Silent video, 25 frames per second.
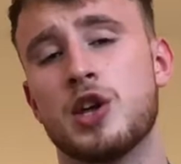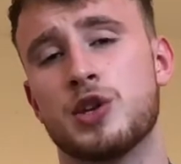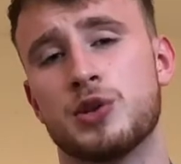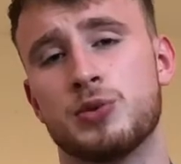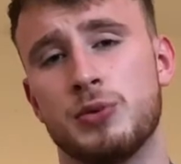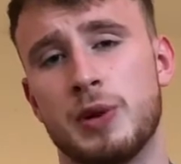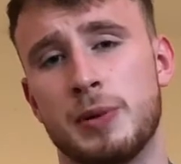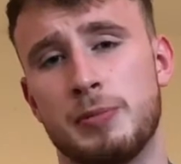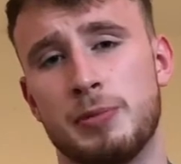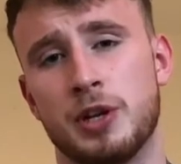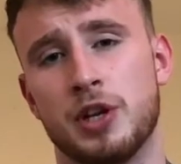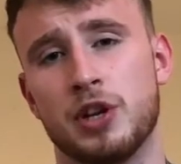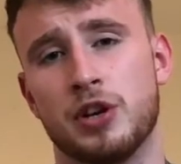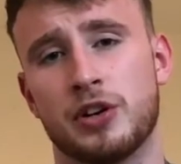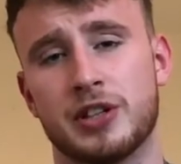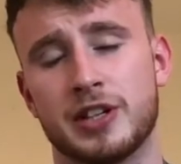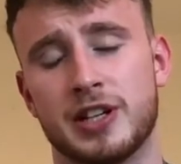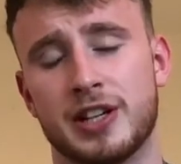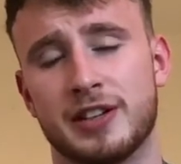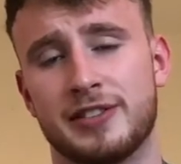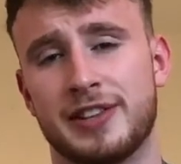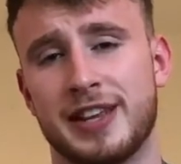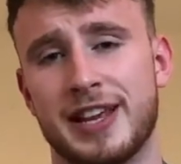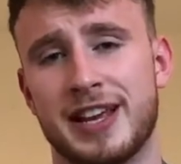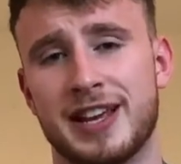So we'd be looking
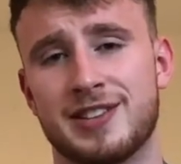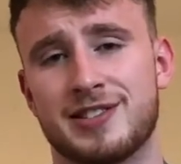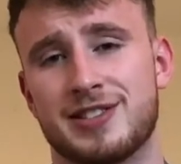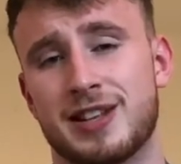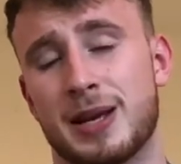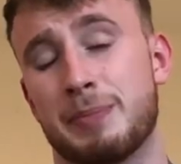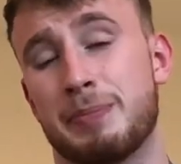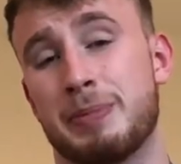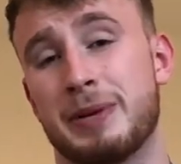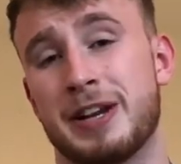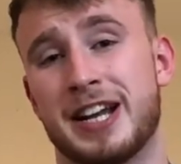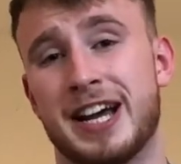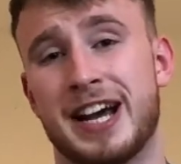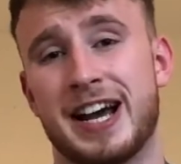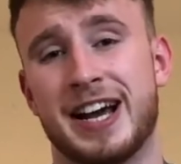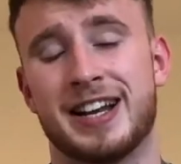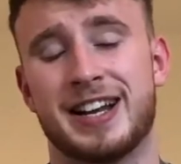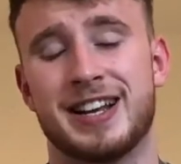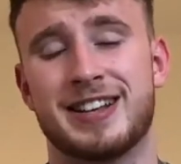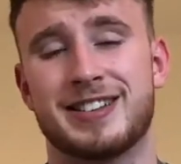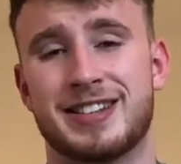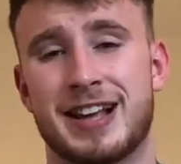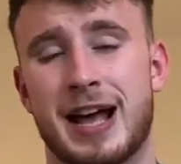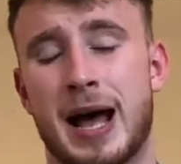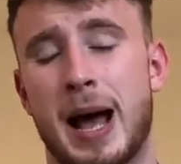at things like
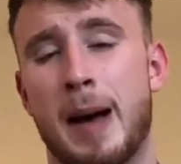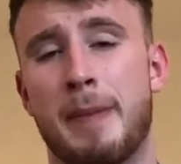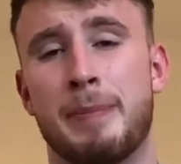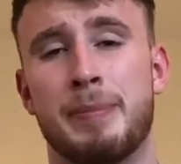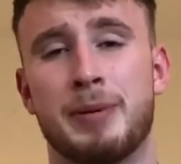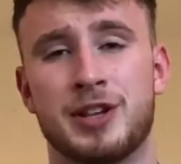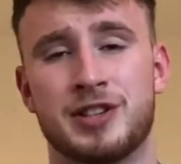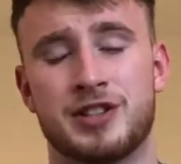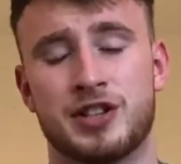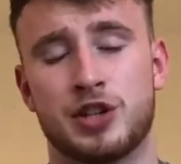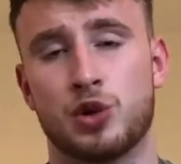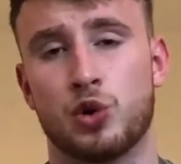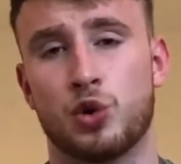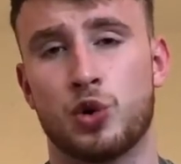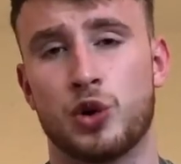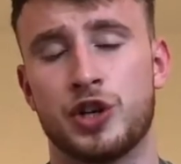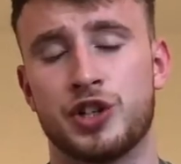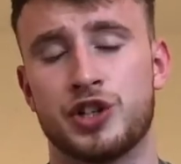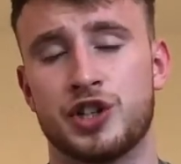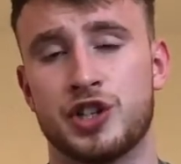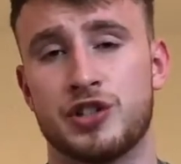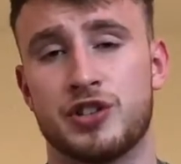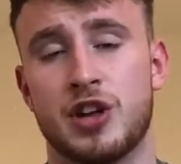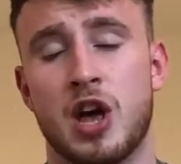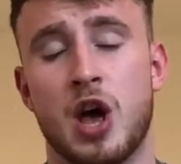bananas, apples and
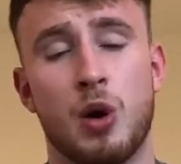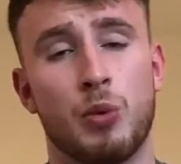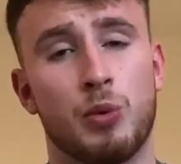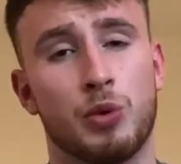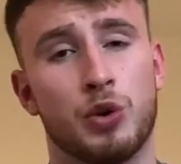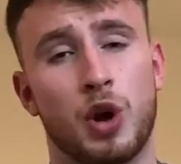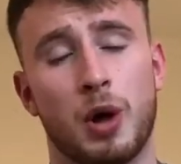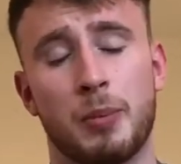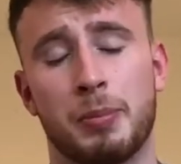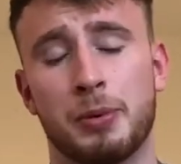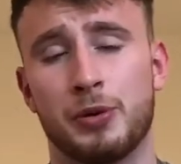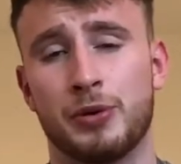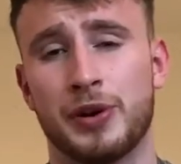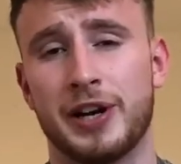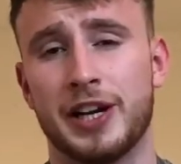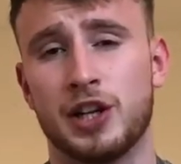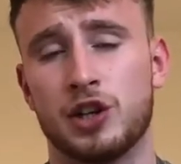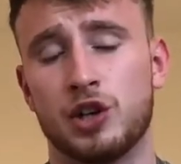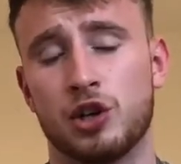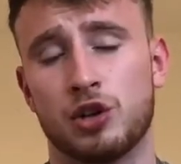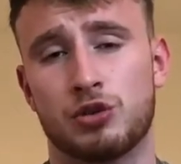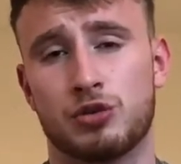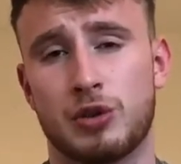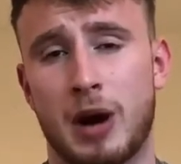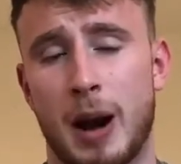oranges would all be really
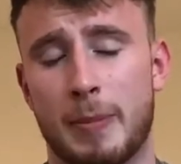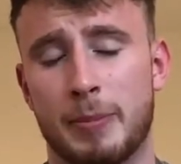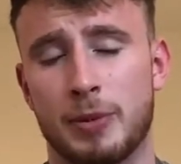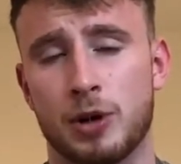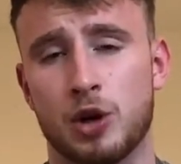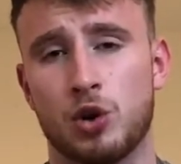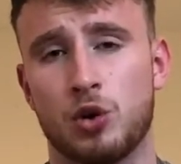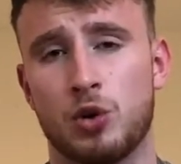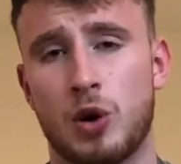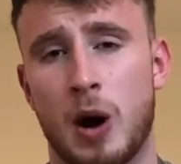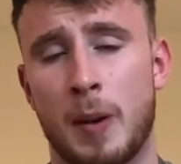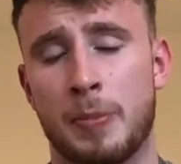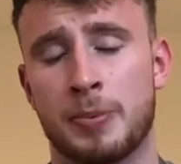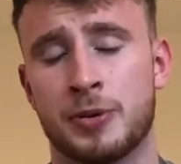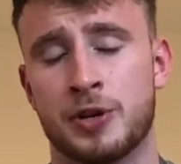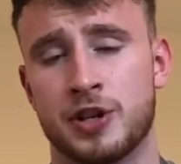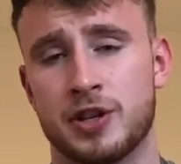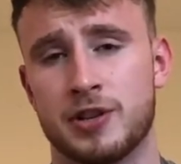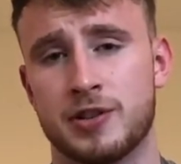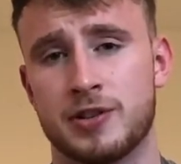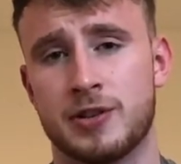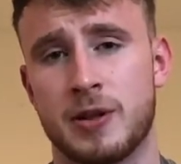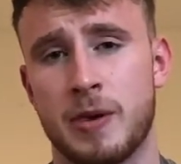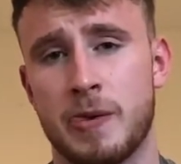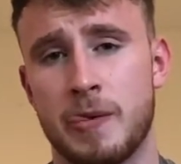good grab and go
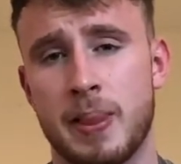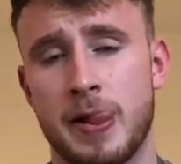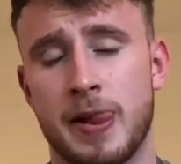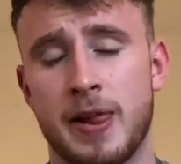options.